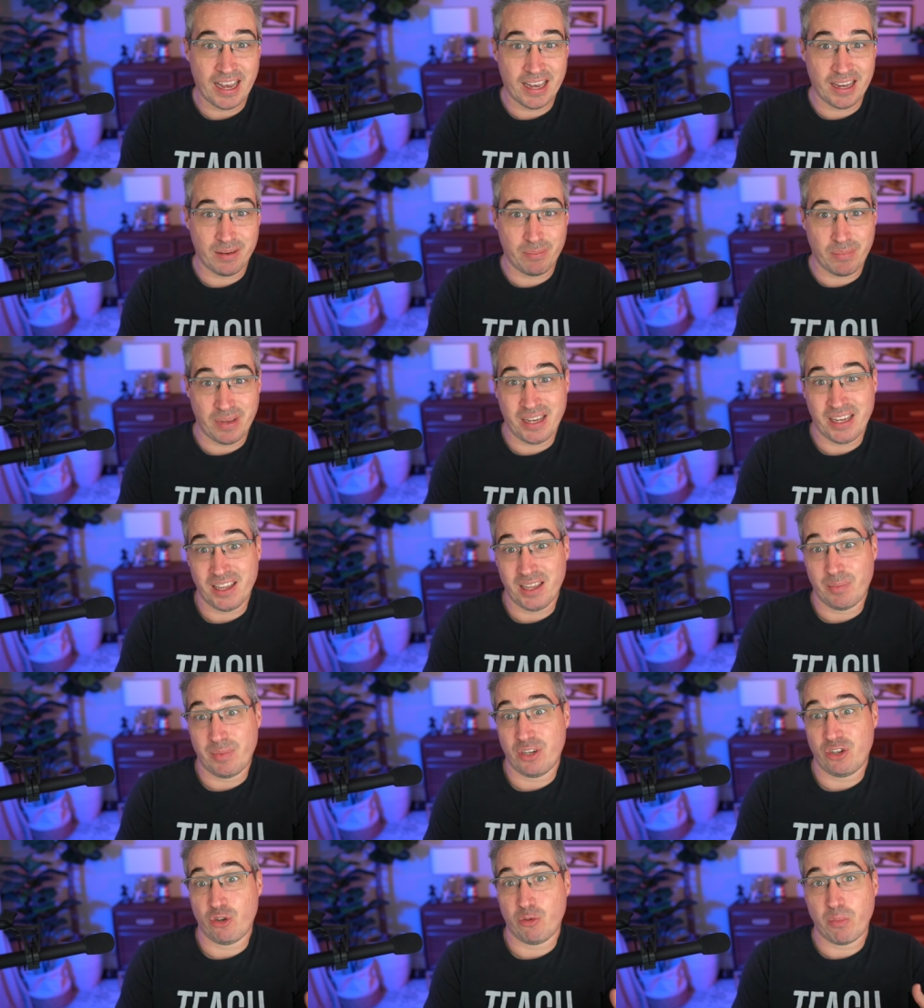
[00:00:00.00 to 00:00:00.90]
and making
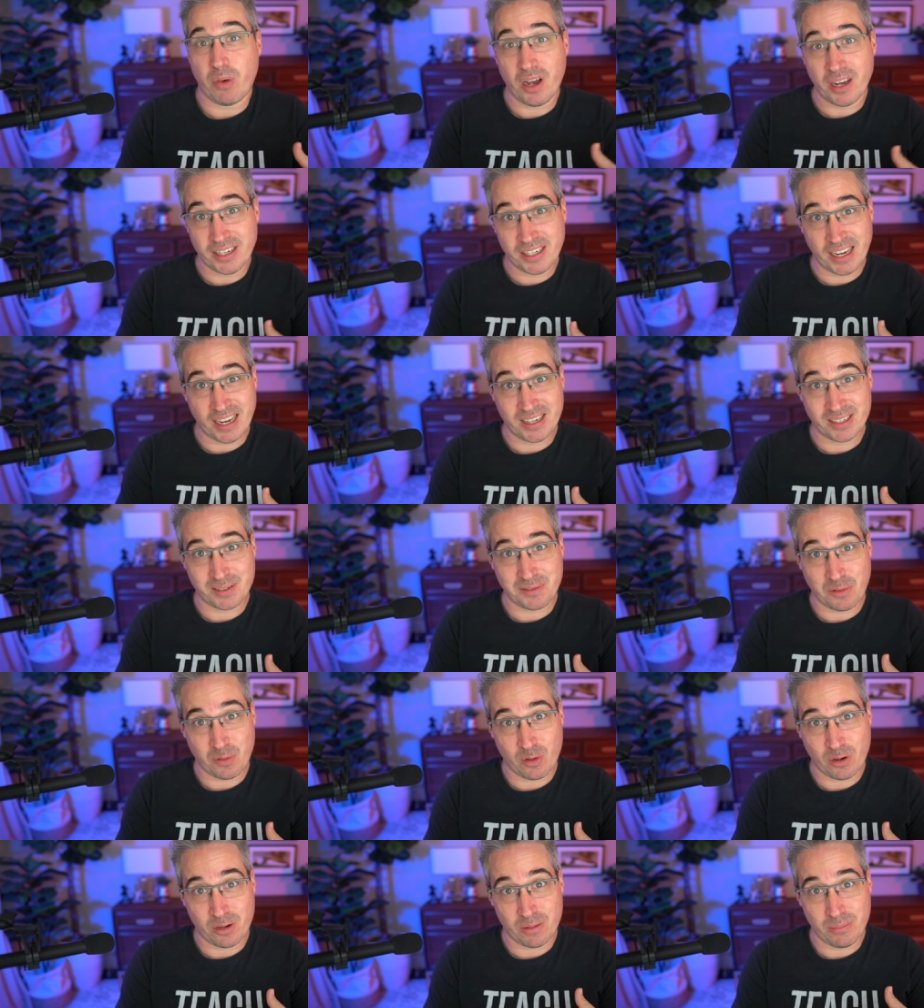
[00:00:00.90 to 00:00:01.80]
them into podcast
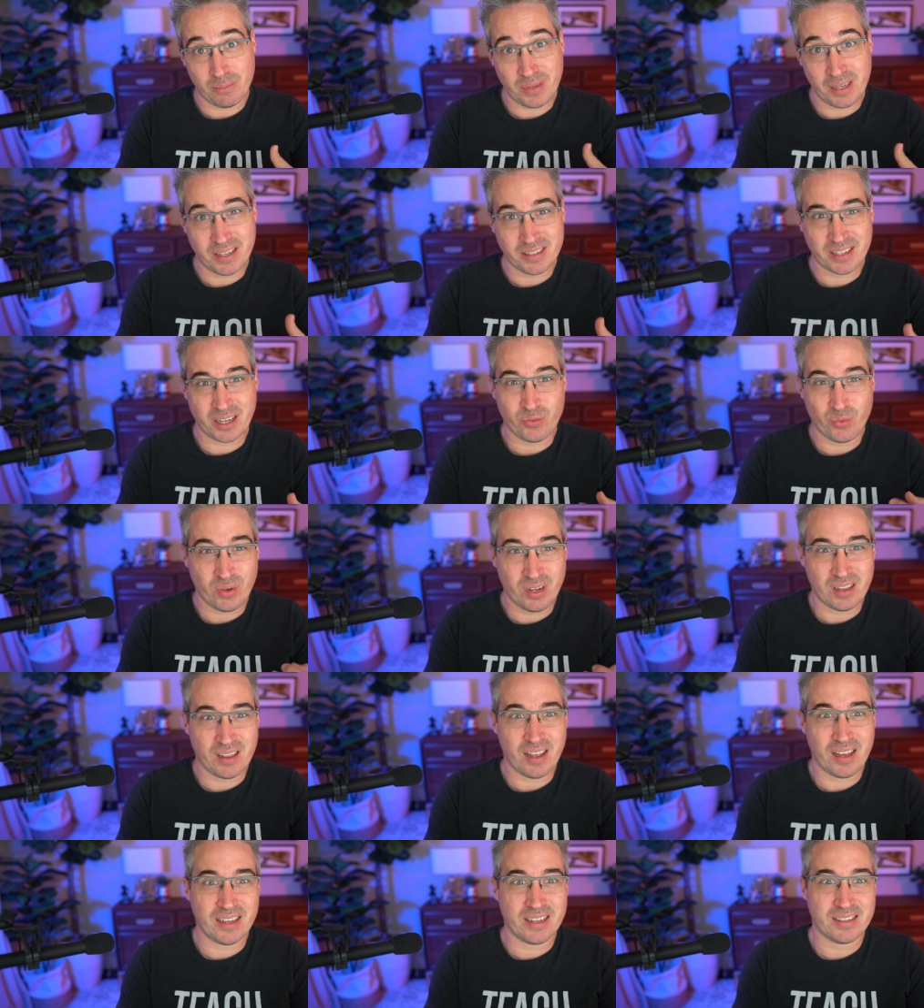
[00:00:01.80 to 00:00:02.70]
form because I
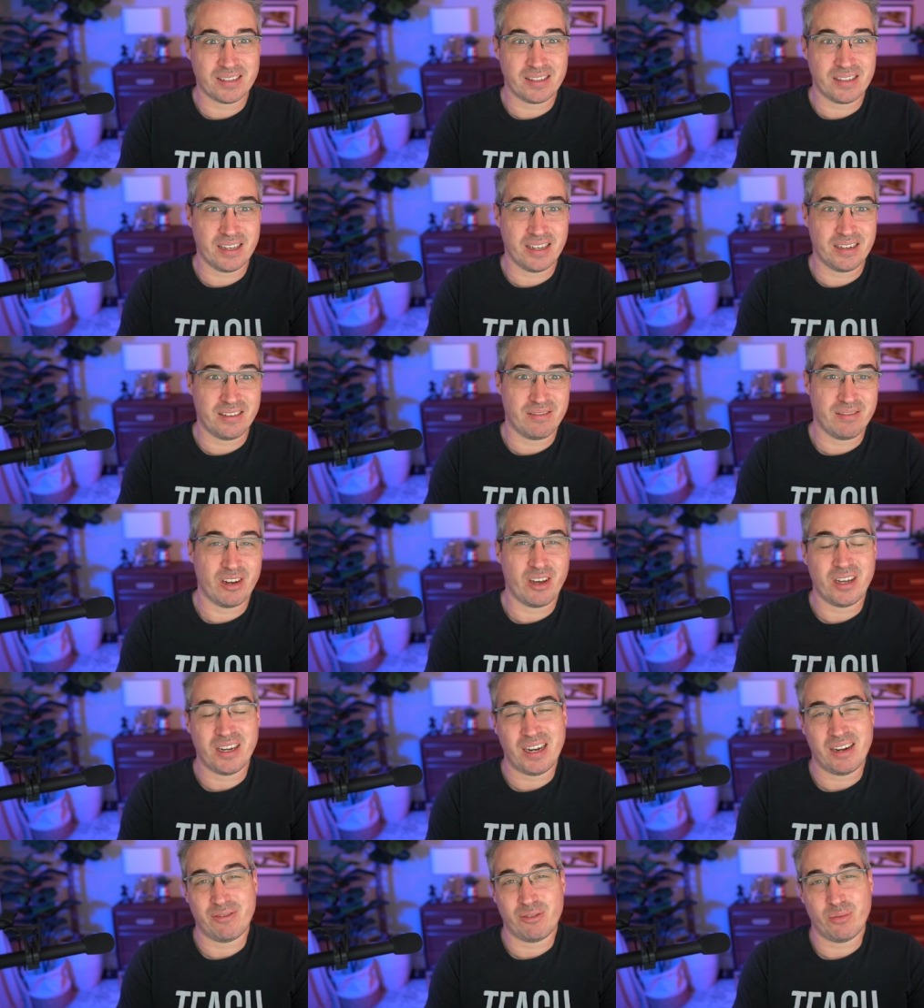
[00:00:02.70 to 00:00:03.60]
realized that
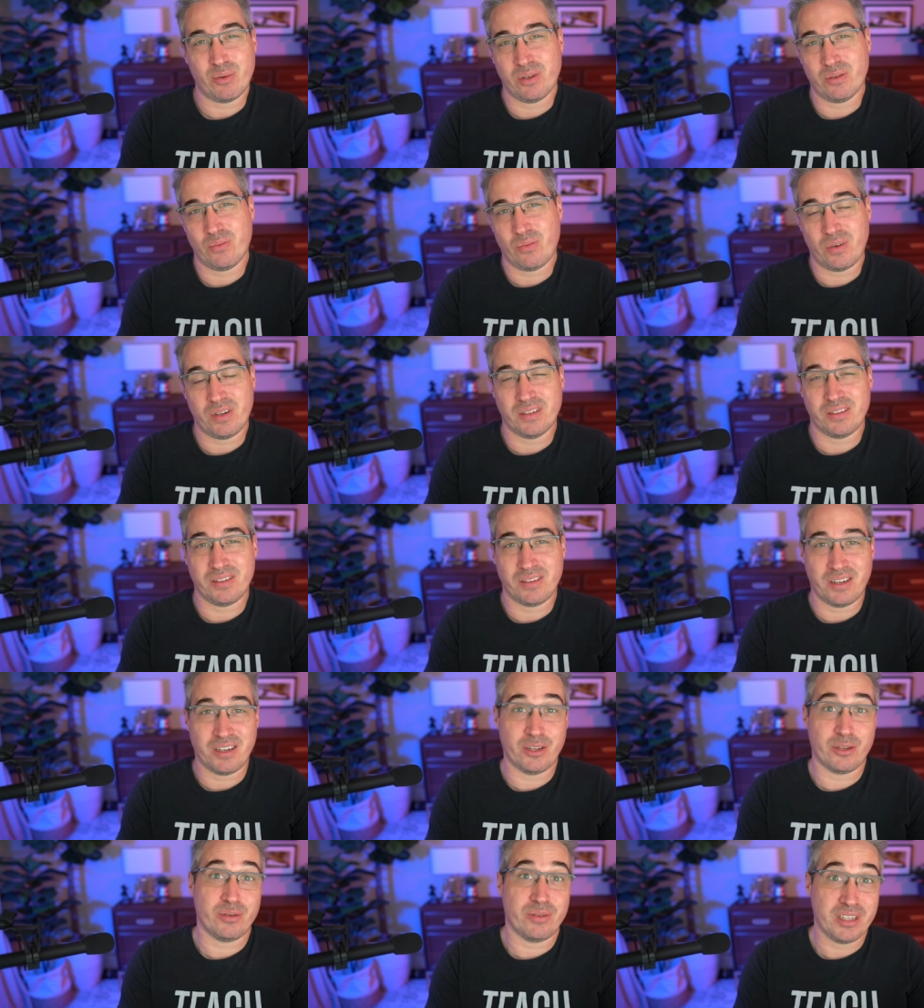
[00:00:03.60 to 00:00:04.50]
not everyone wants
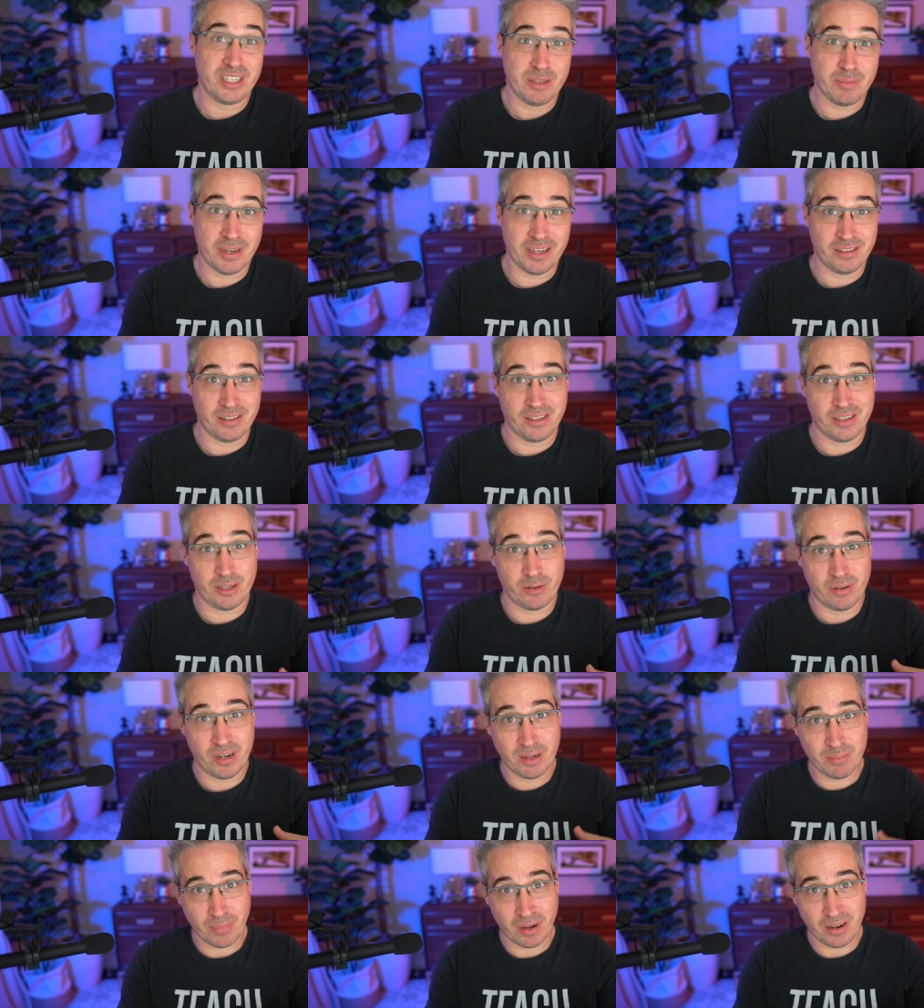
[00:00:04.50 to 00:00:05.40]
another email in
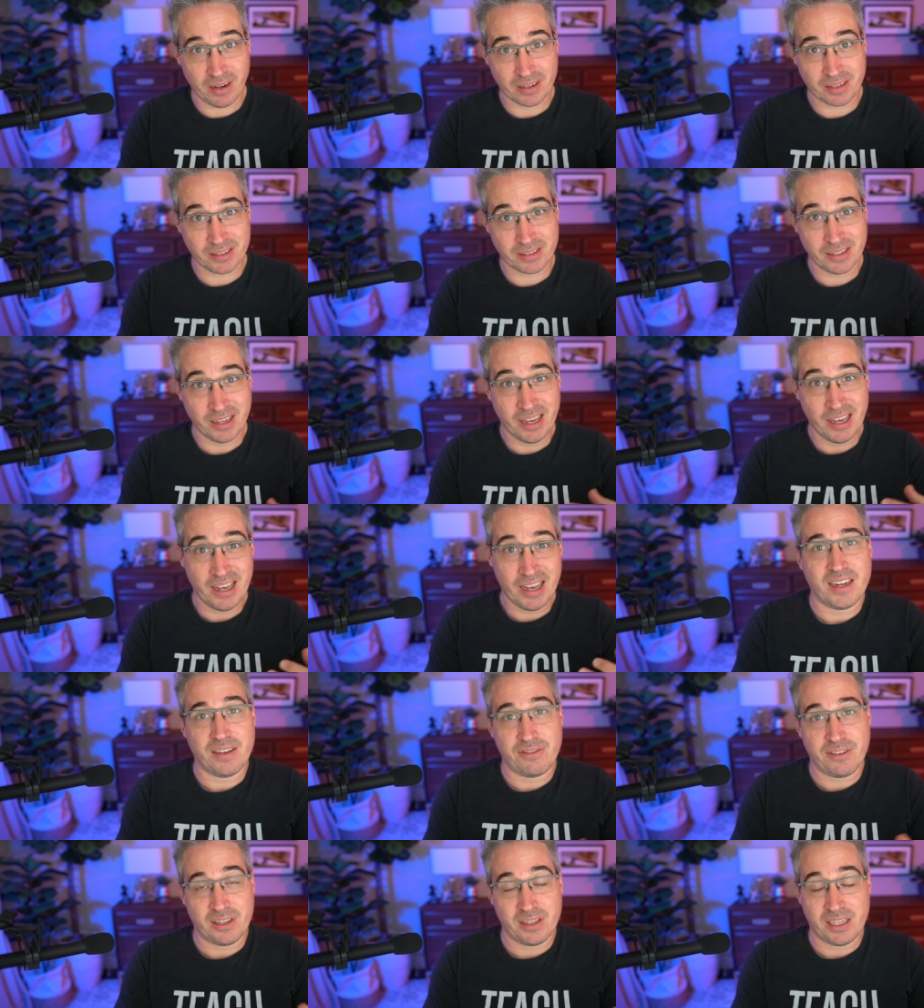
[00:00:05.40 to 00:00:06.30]
their inbox,
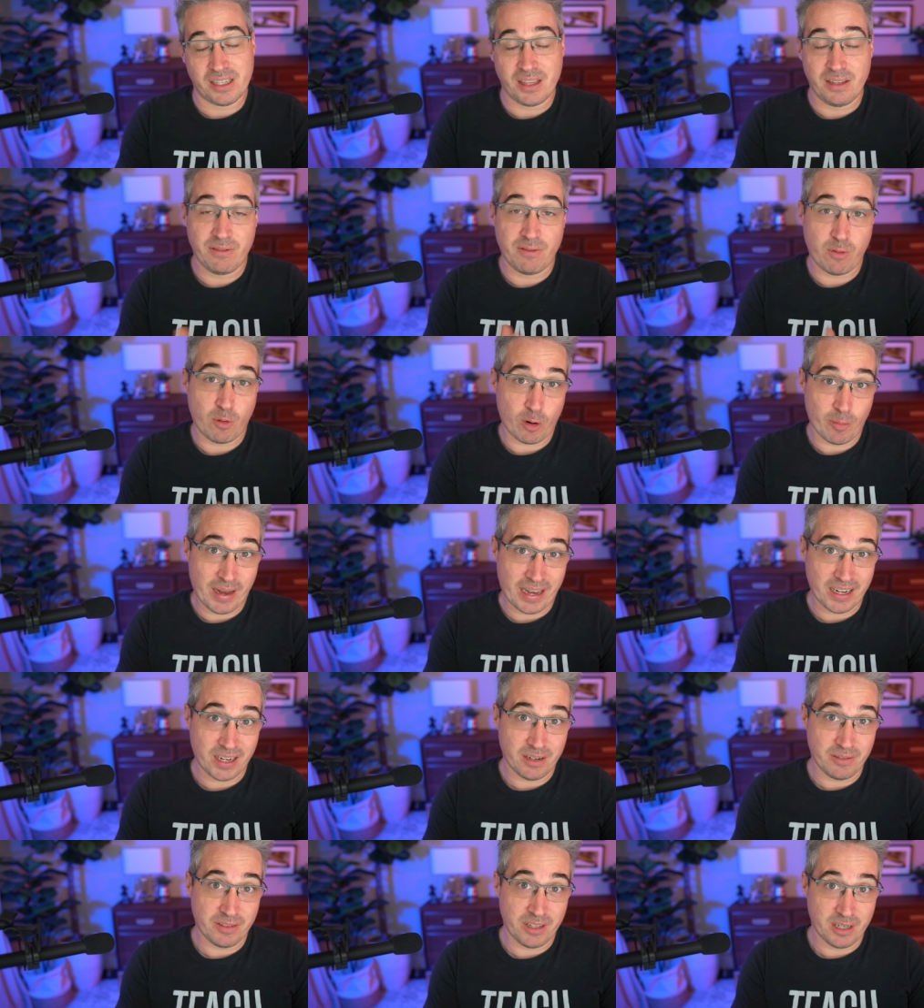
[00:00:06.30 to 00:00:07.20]
and I felt like the
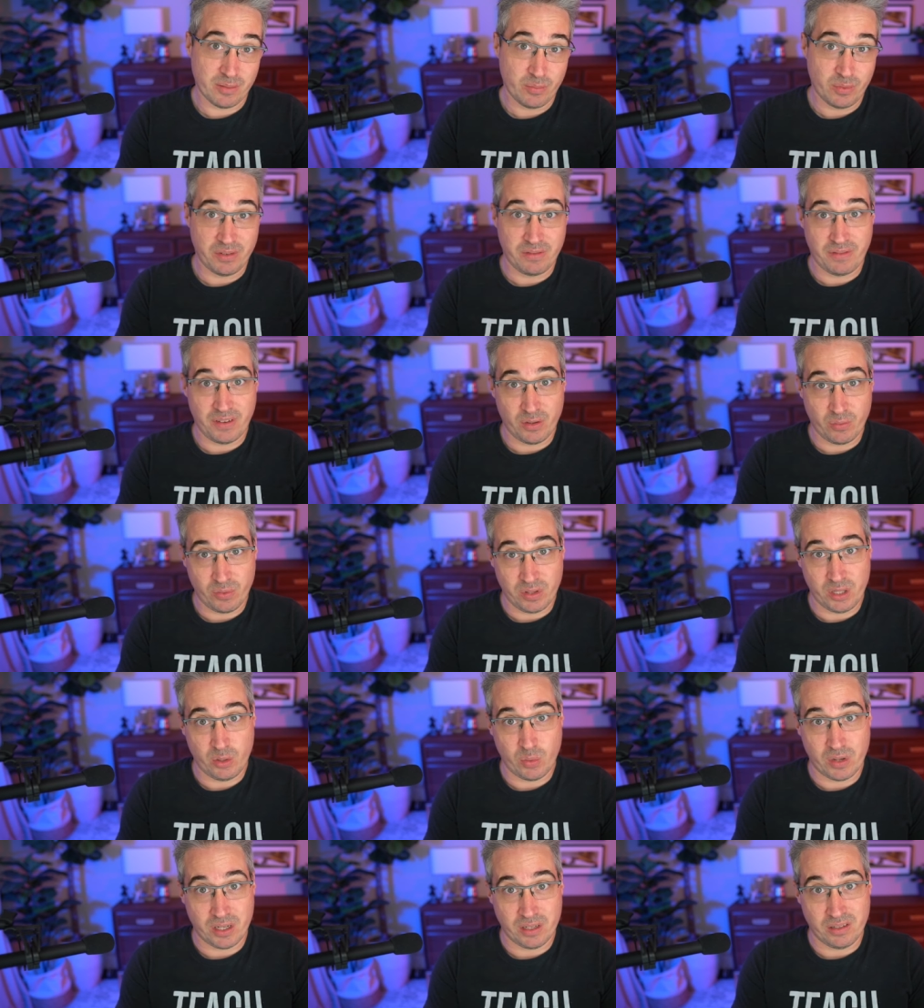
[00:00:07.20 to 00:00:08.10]
format of them would fit
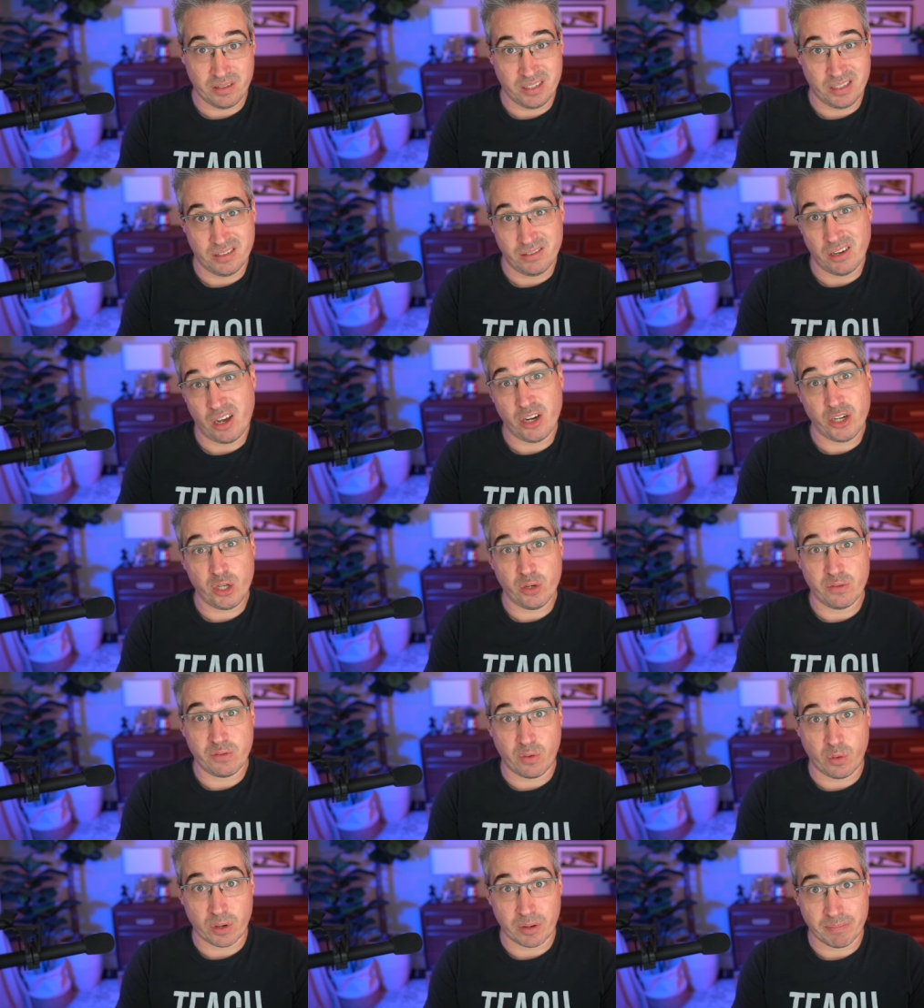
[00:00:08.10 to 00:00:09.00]
really well in audio
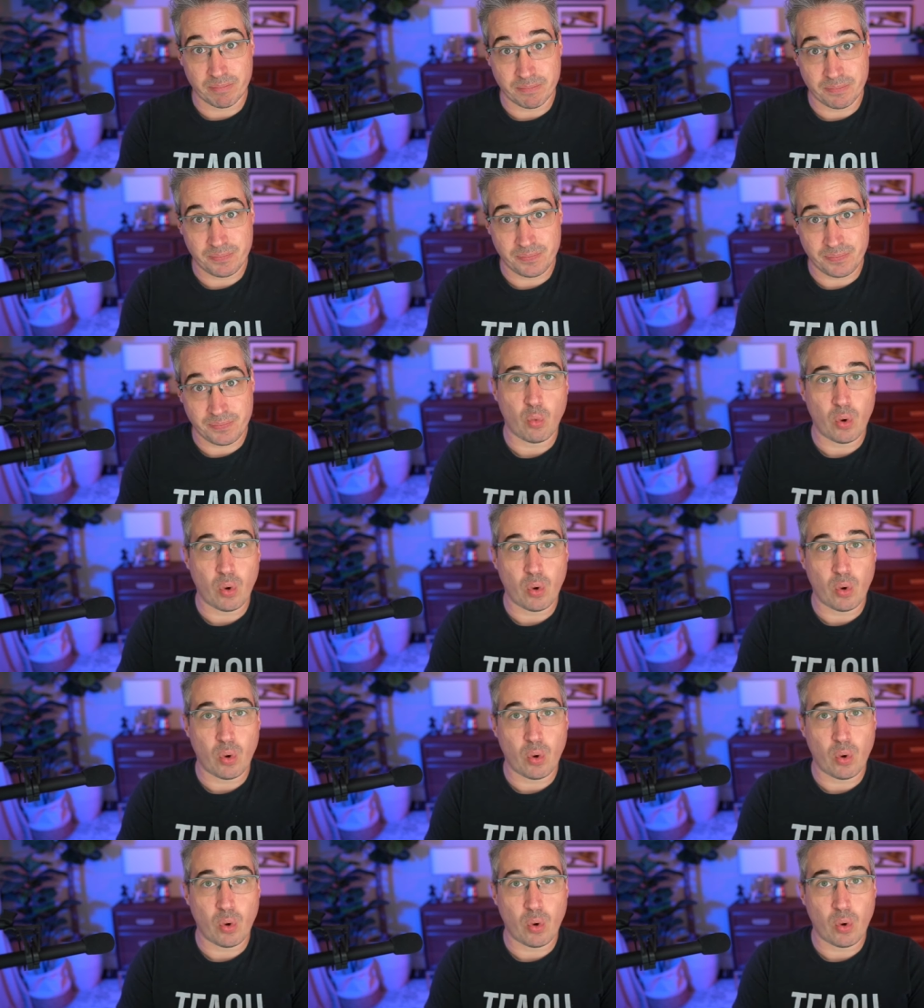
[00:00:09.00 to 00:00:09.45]
form.